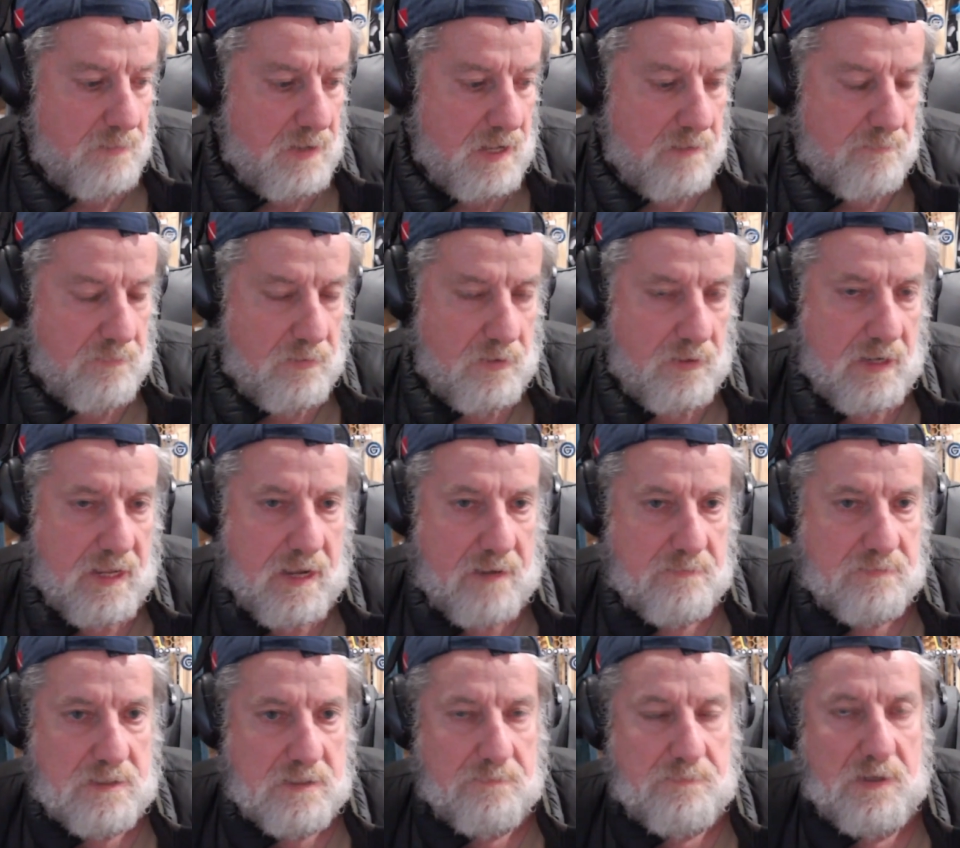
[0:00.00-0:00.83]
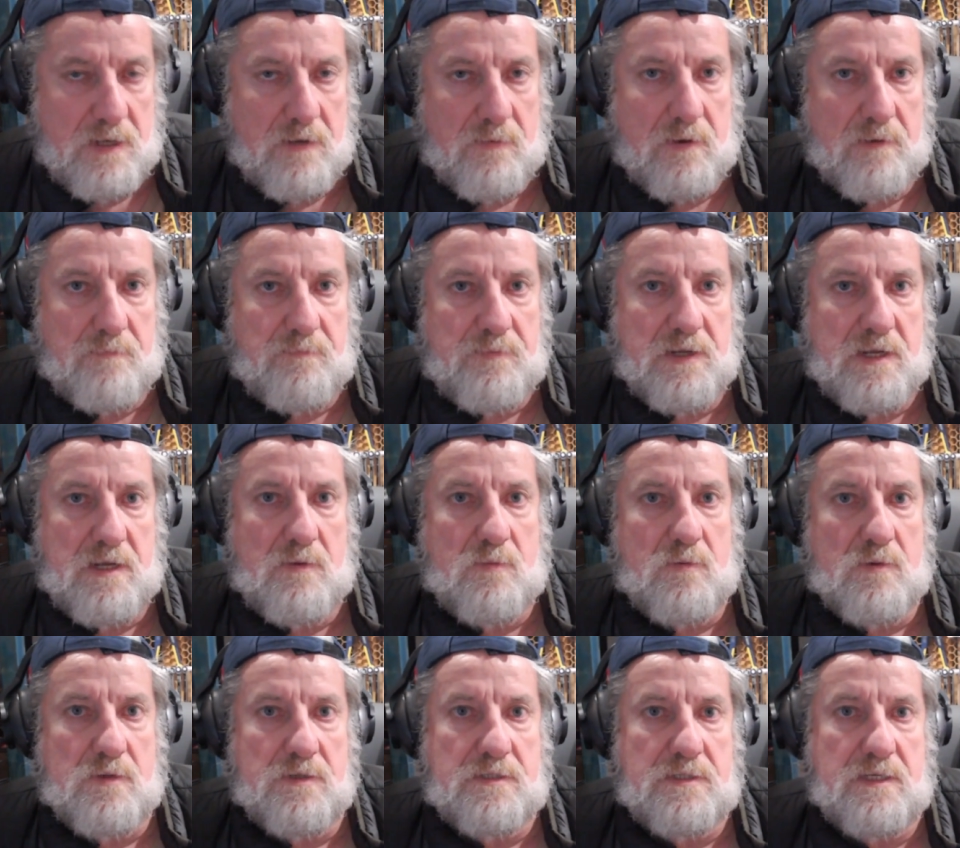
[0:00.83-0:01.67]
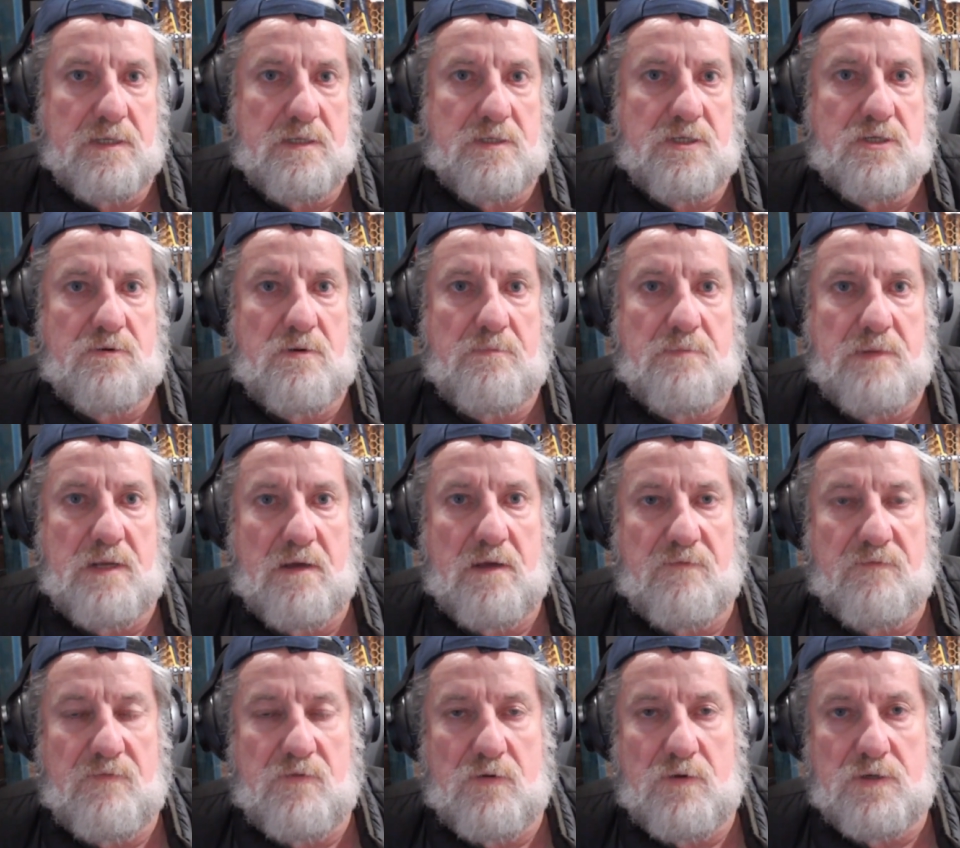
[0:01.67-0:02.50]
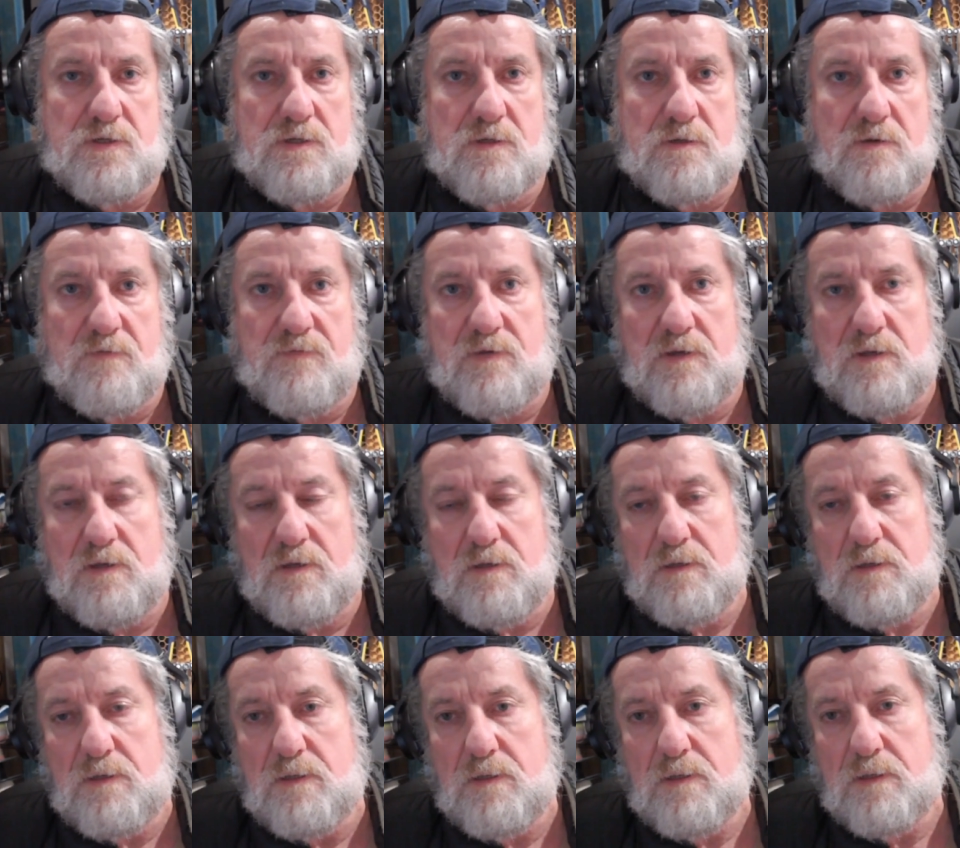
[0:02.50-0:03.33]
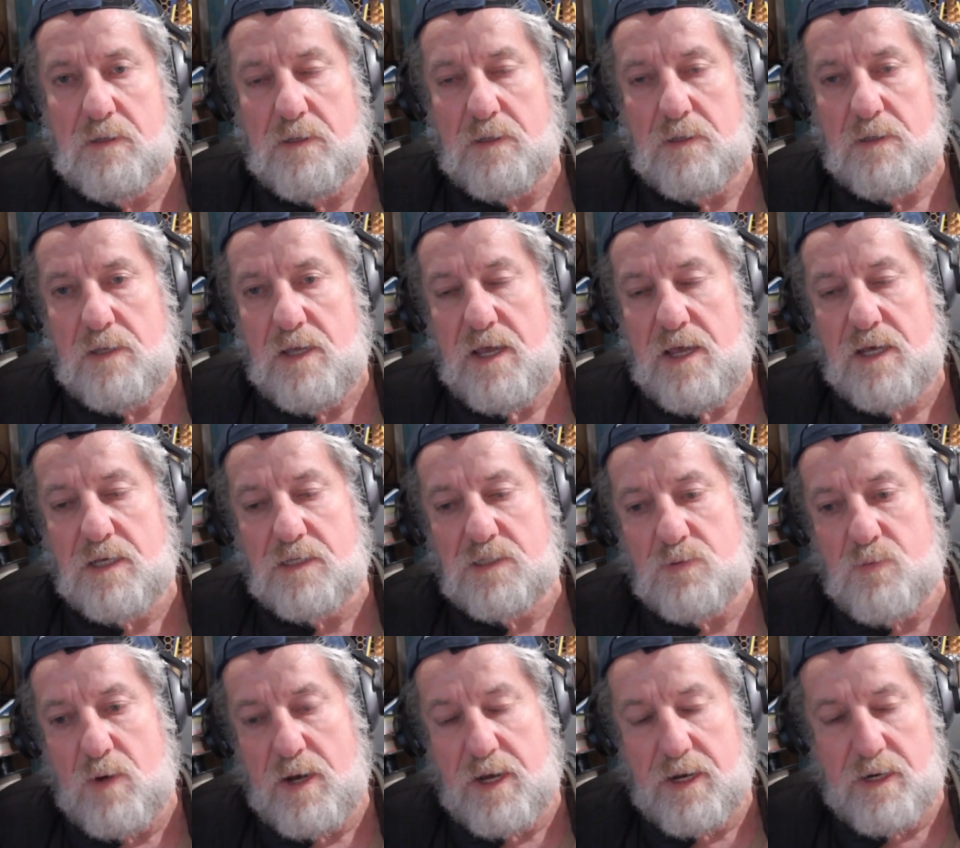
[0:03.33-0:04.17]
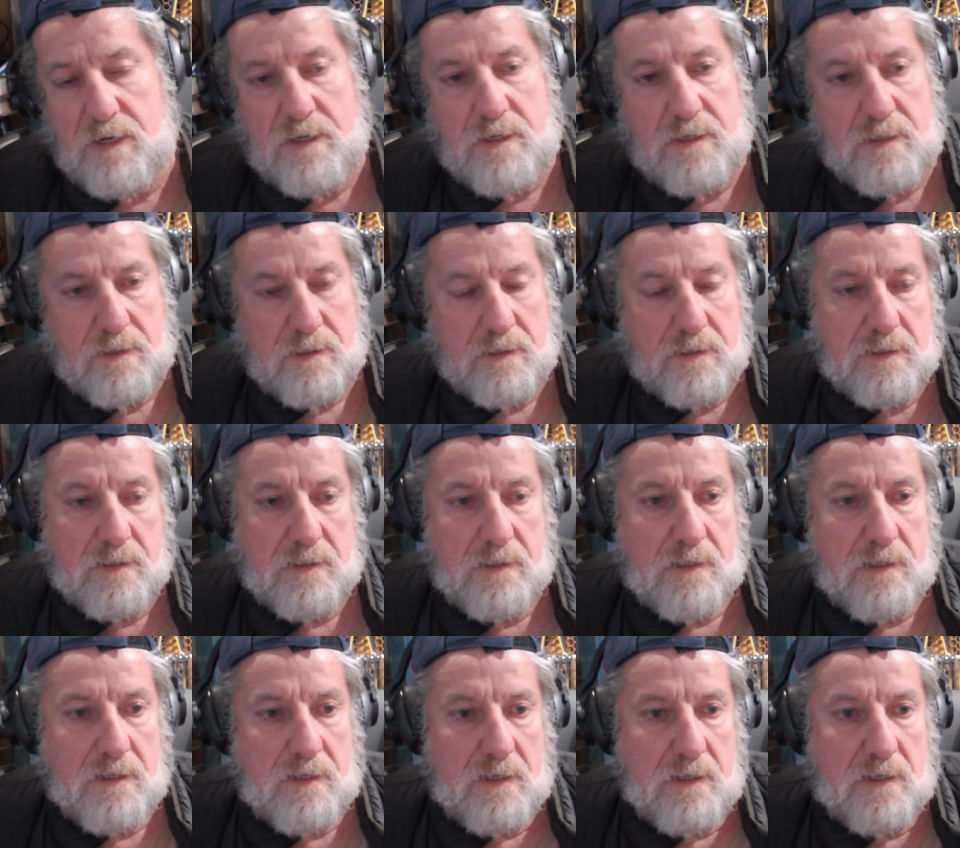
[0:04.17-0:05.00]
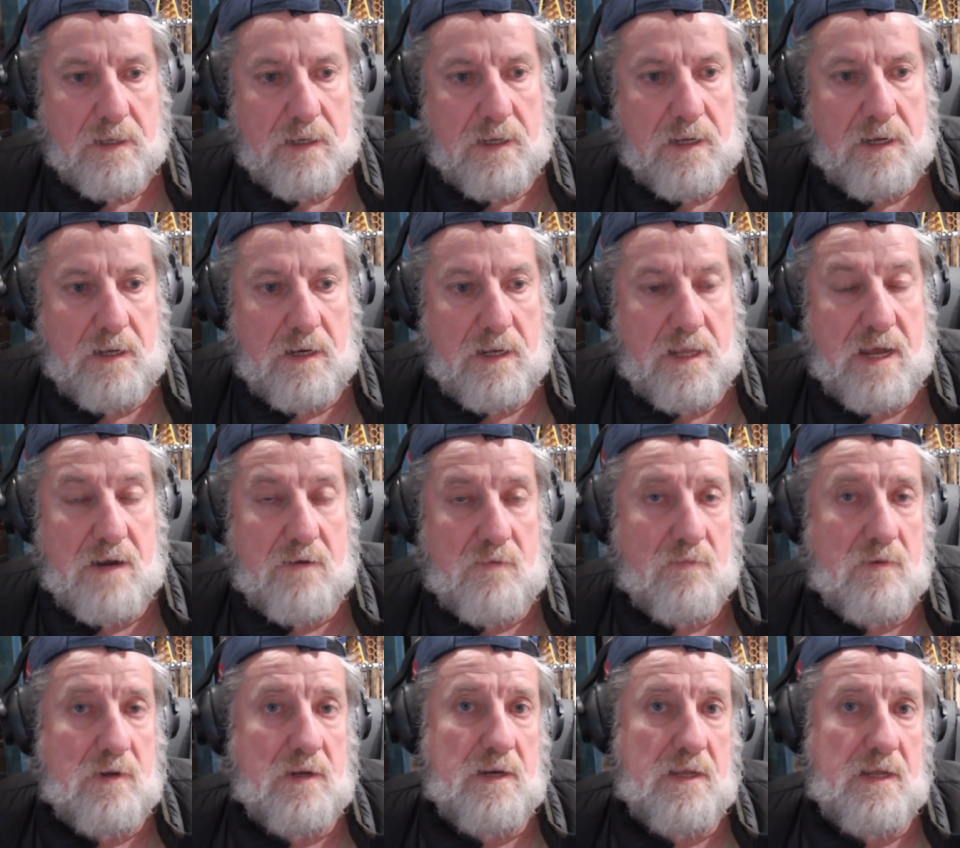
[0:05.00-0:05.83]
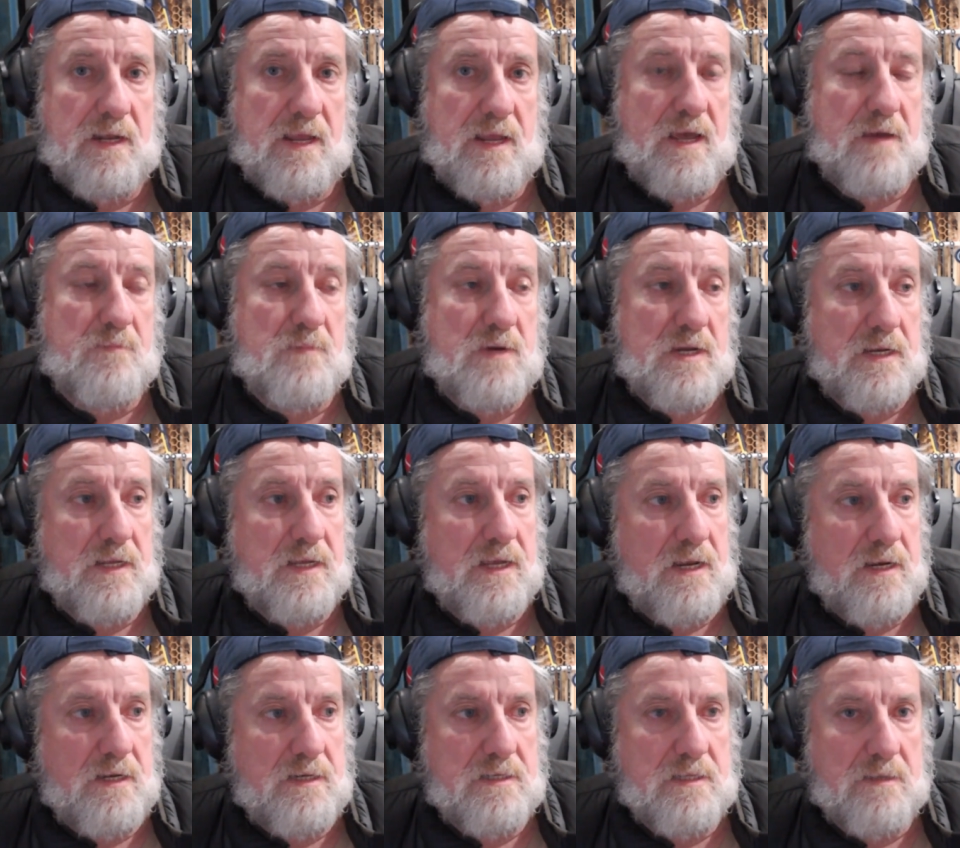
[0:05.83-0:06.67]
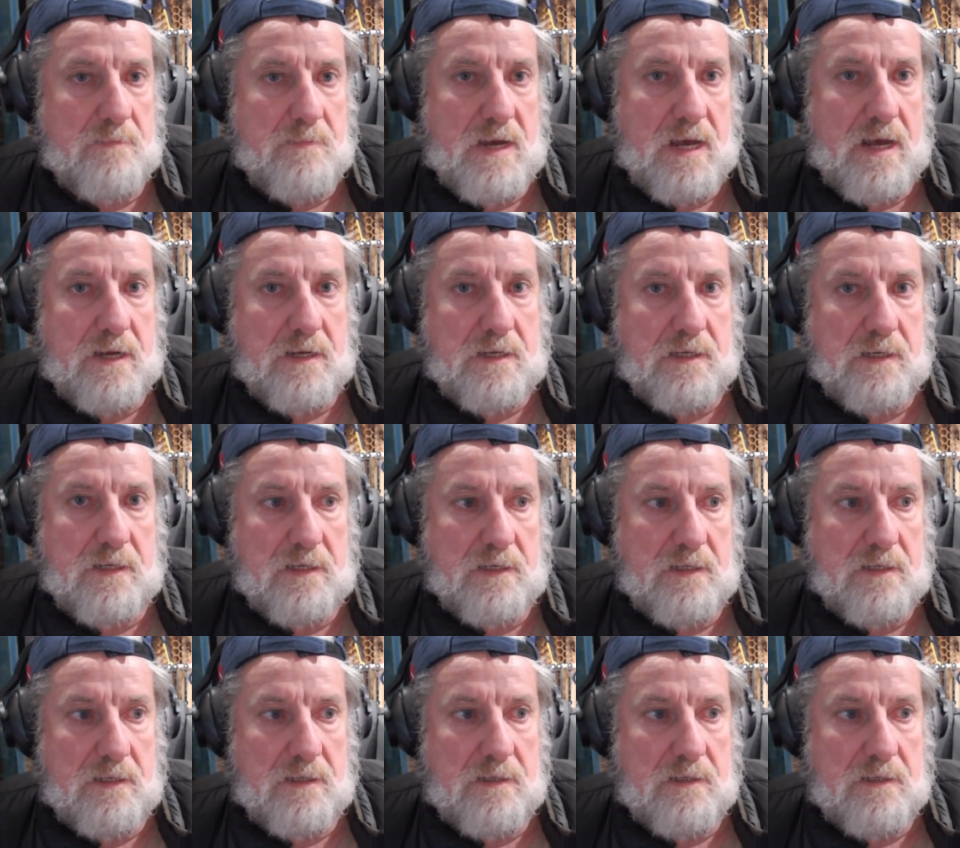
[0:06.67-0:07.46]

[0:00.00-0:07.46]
the Bambu Labs, the P1P was a stripped down version of the X1, and that really allowed me to get into the market